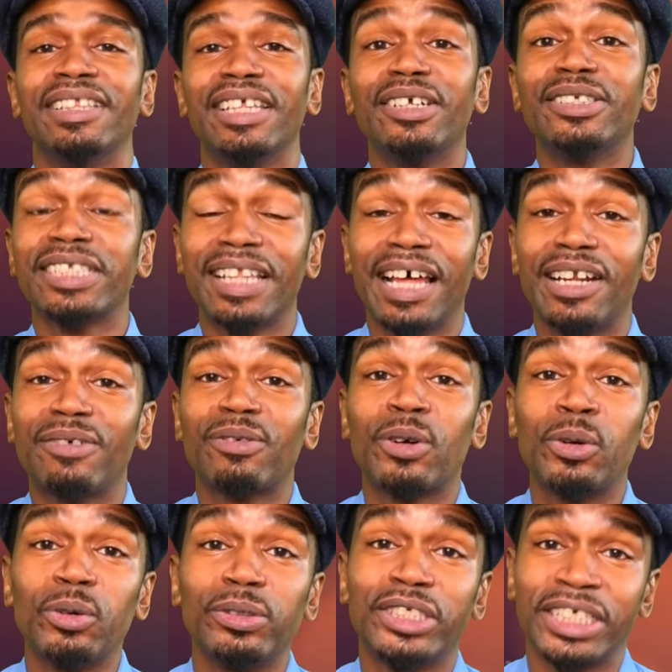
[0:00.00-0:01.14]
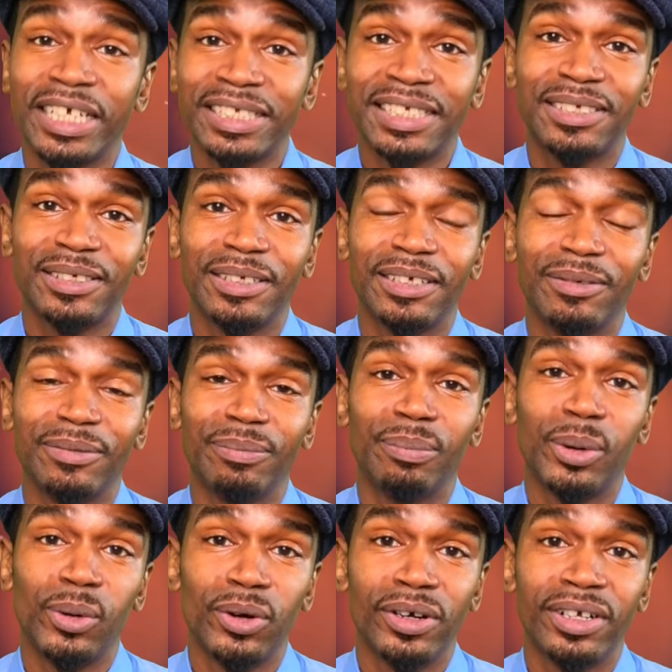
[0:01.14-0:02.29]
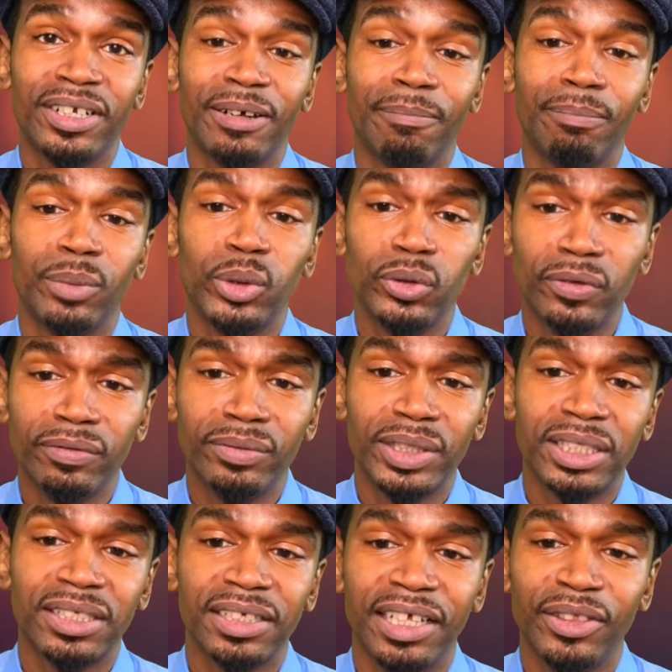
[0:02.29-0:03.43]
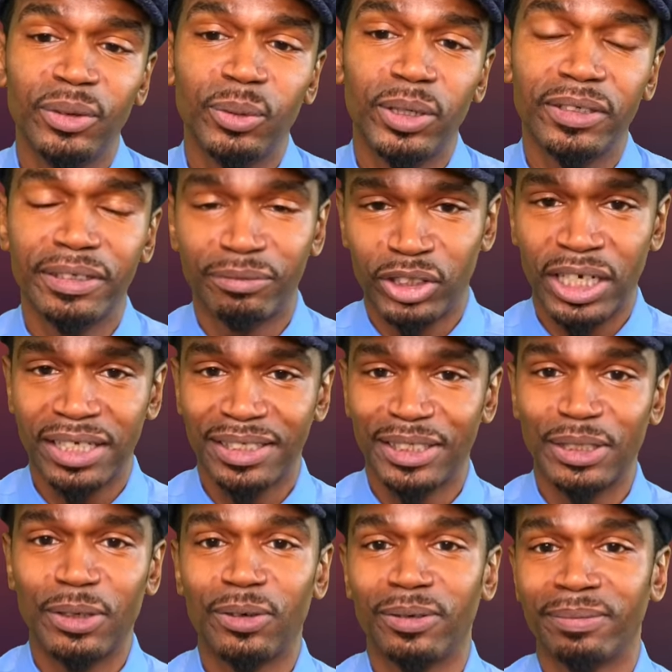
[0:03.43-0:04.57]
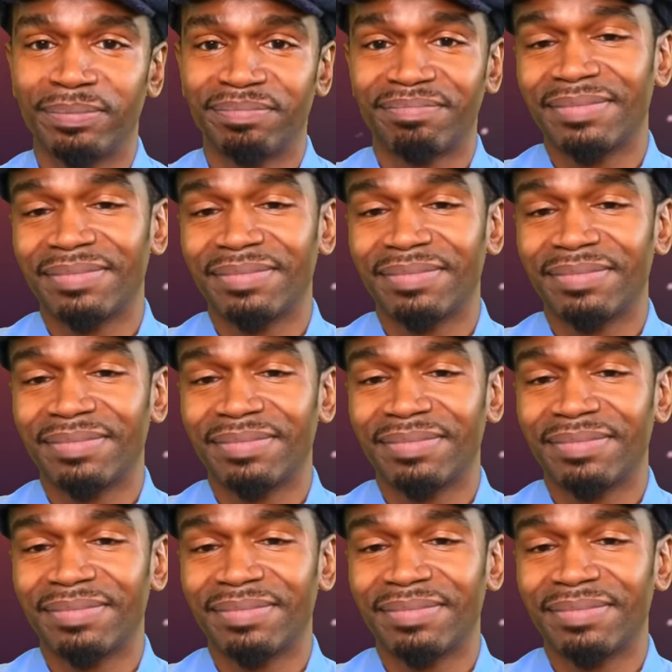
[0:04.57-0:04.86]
There's a lot of cool chess board moves in the world of chess. So